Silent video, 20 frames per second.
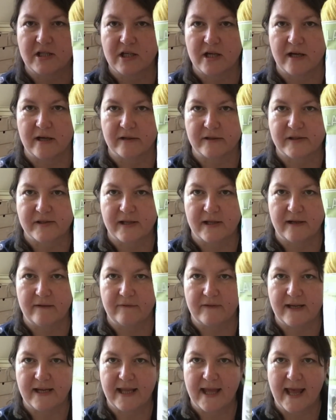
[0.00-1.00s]
Yarns, the
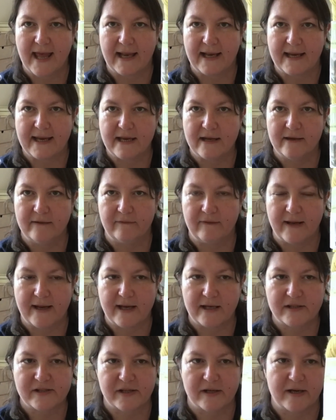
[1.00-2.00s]
lovely Kelly of
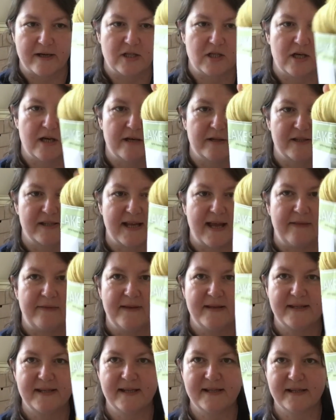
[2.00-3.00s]
Lakeside Yarns, and
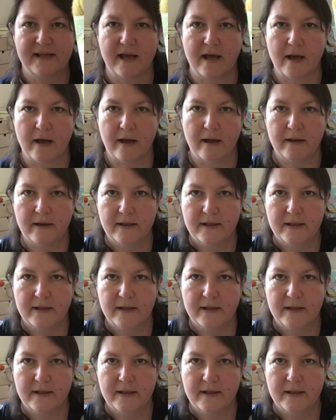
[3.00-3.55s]
this is her